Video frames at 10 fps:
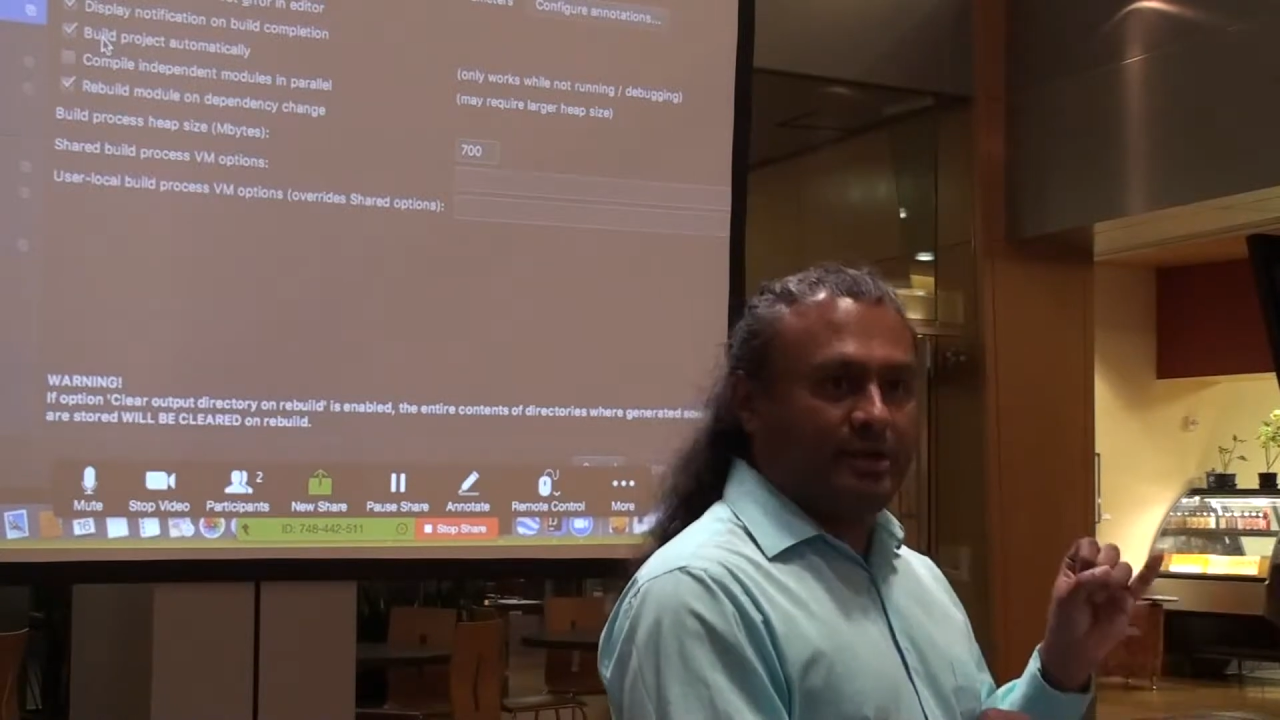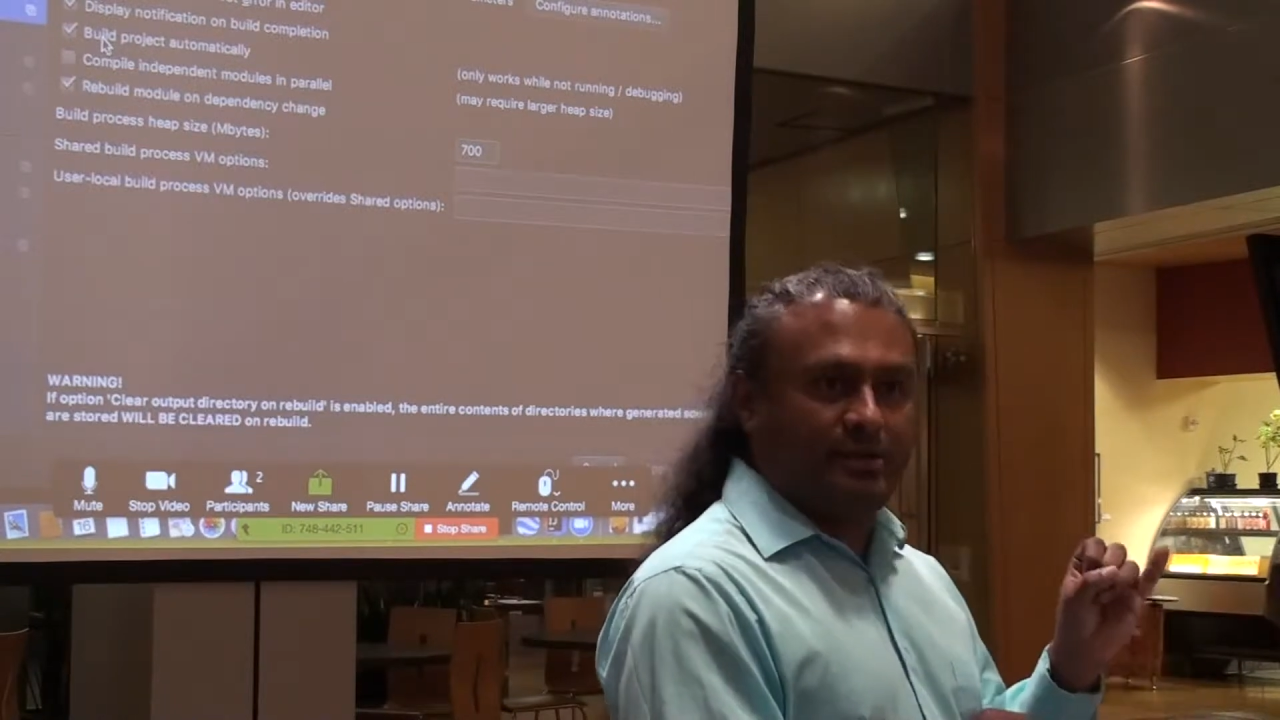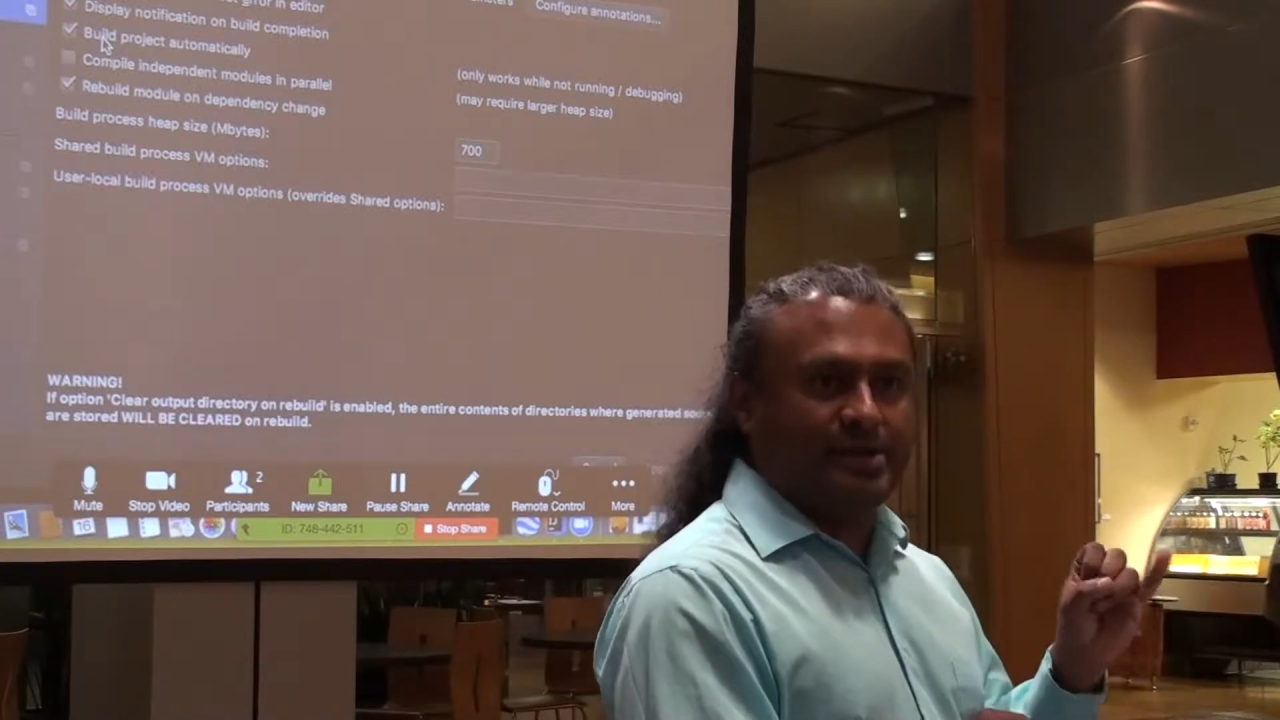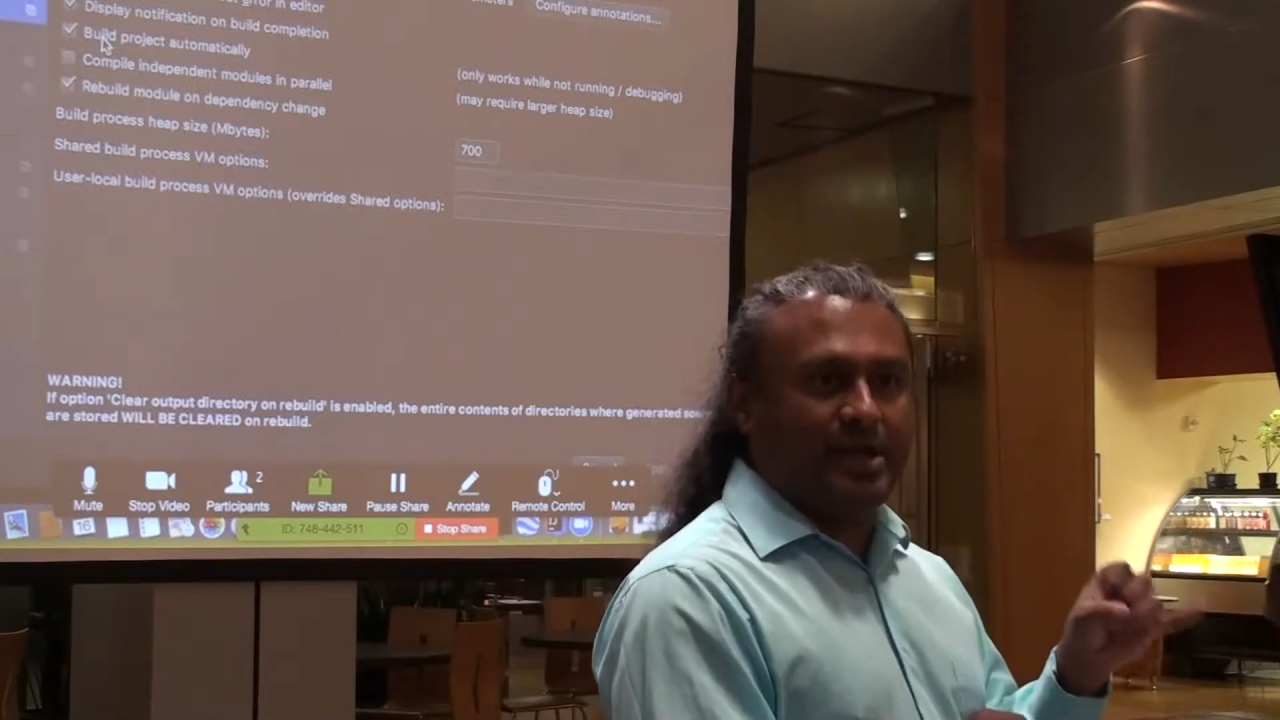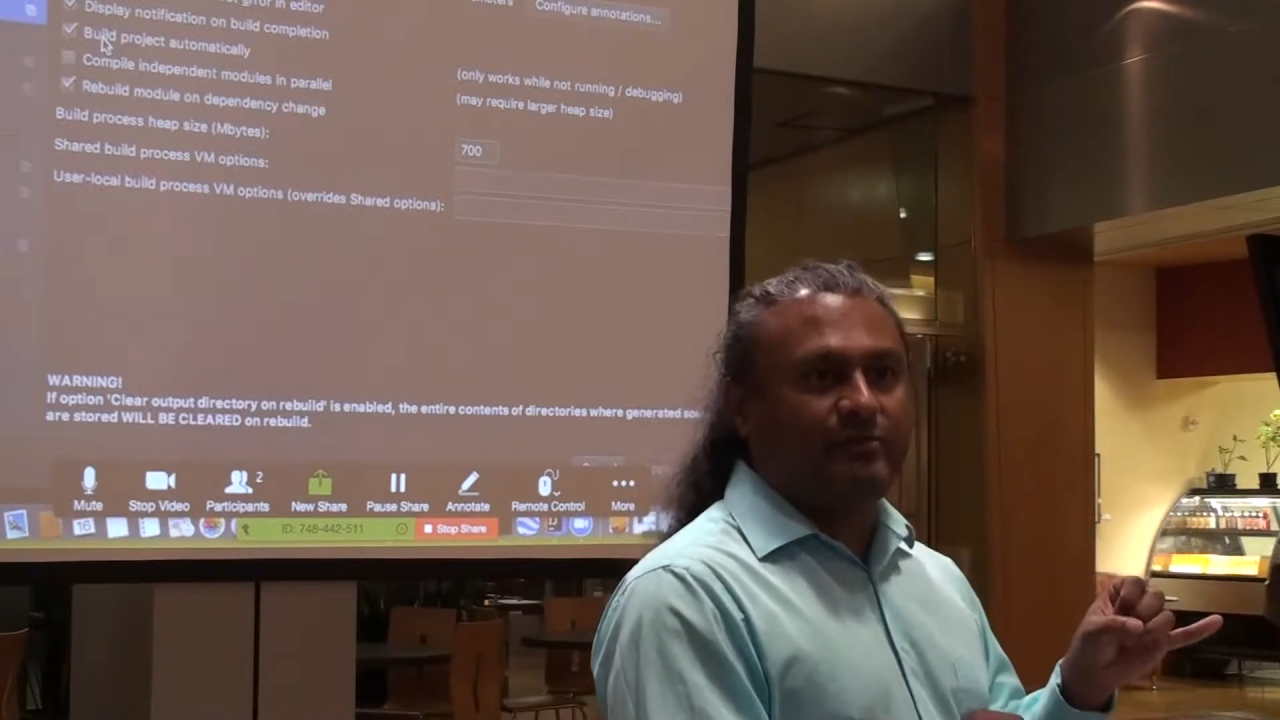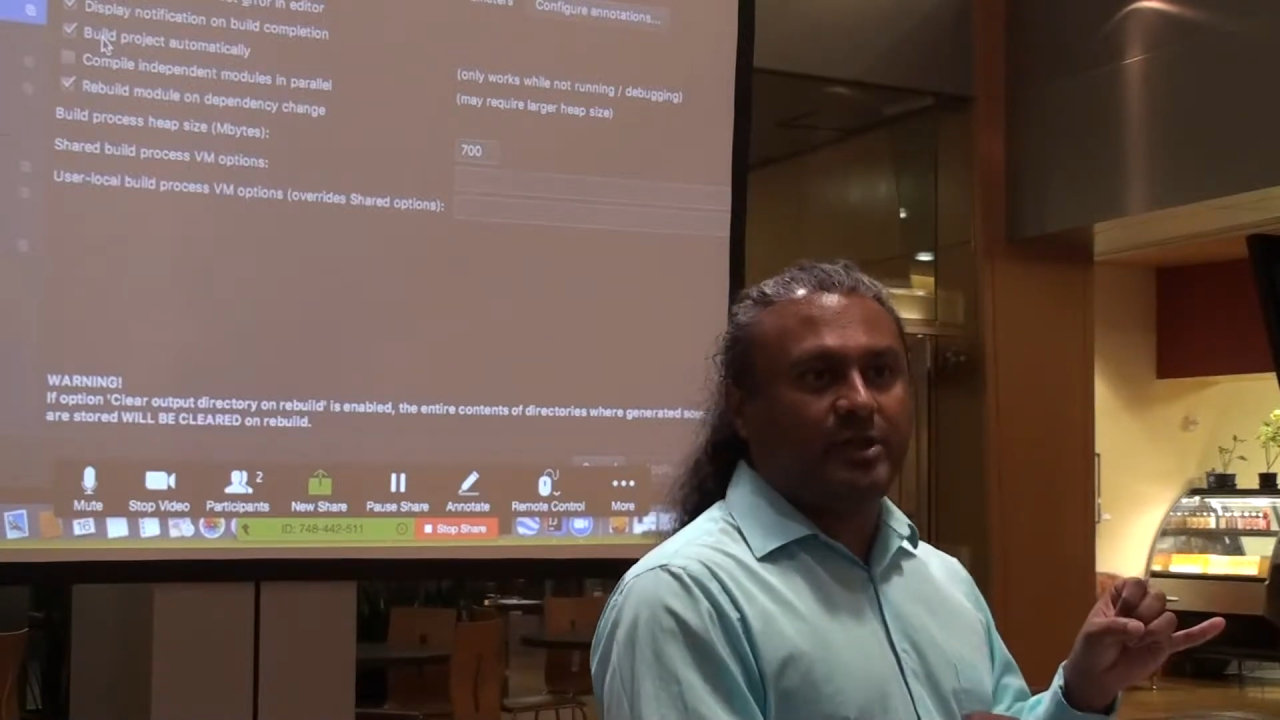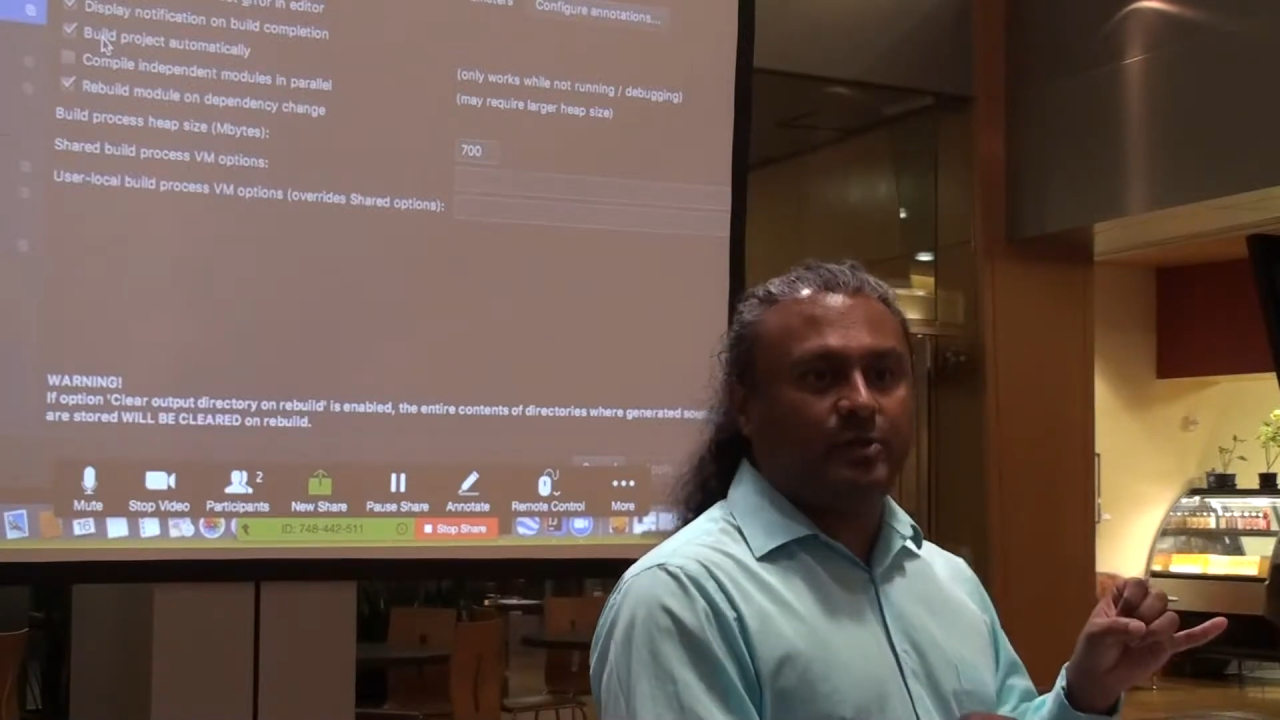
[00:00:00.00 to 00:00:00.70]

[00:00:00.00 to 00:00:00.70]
either save the